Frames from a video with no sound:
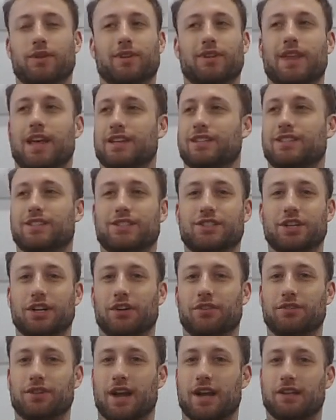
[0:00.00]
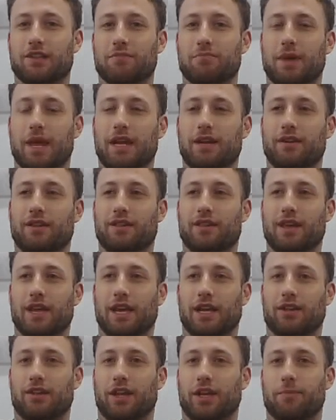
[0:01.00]
that's still not the main
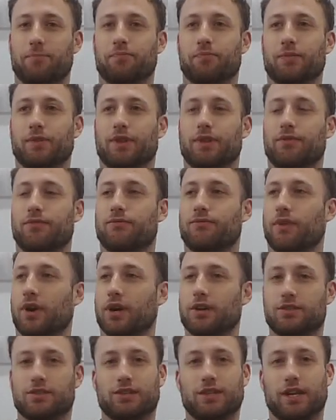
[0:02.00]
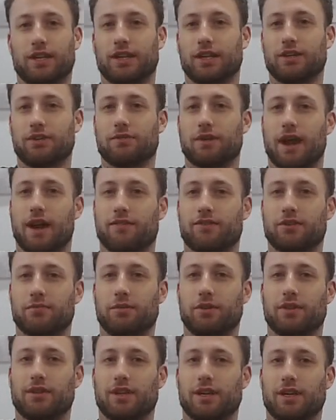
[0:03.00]
thing. The first thing that you have to
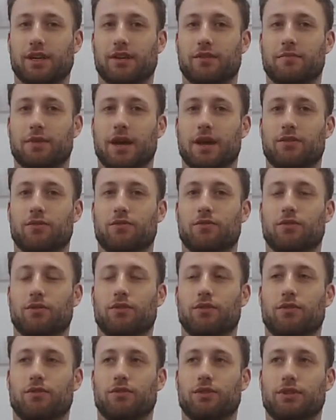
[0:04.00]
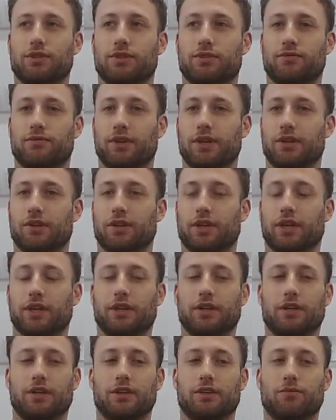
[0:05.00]
be thinking about, or at least
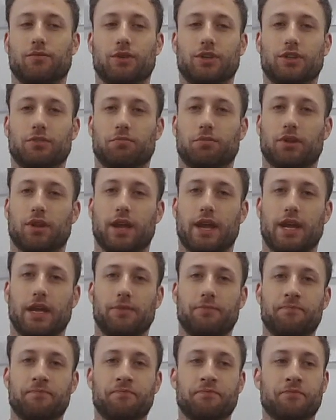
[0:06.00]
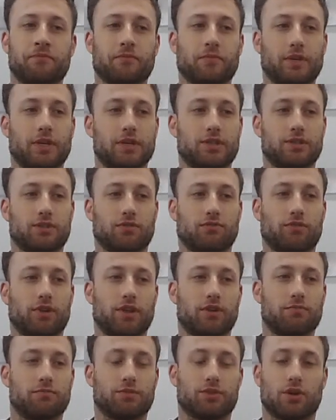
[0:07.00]
feeling when you're playing, is the
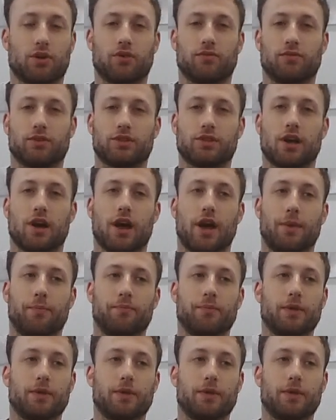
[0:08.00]
rhythms over time.